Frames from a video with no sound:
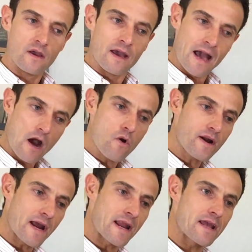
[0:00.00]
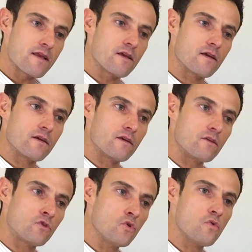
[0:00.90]
how can I
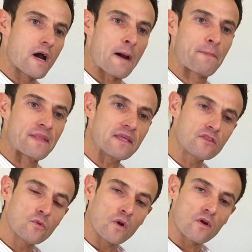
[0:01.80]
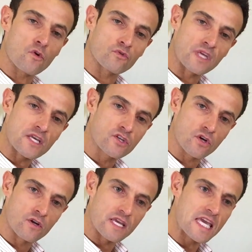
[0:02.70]
do a predictable
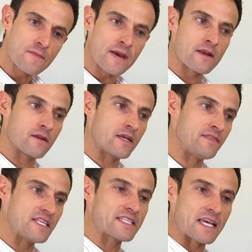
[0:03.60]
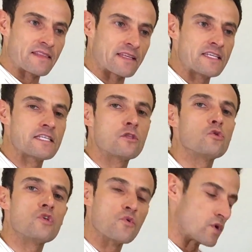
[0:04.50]
rotation even in this case that is 2
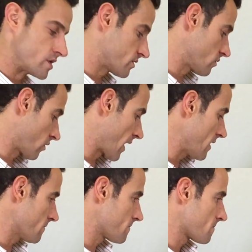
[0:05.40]
degrees? Okay,